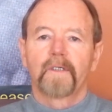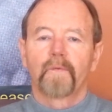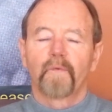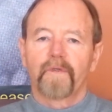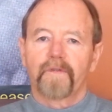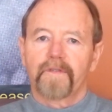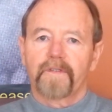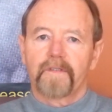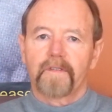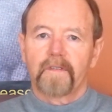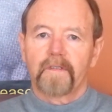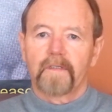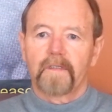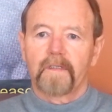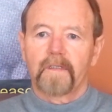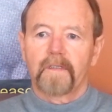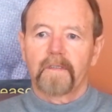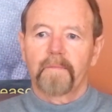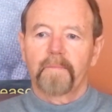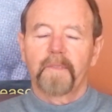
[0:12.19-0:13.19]
with
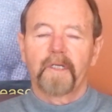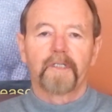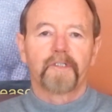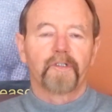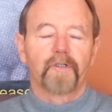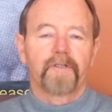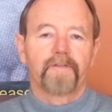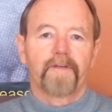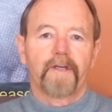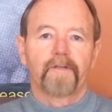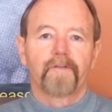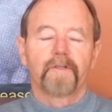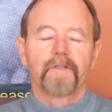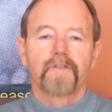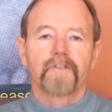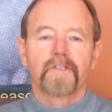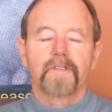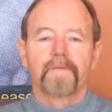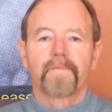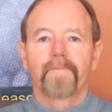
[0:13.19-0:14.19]
military
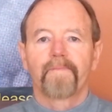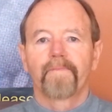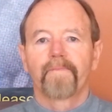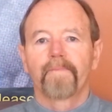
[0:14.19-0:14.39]
veterans.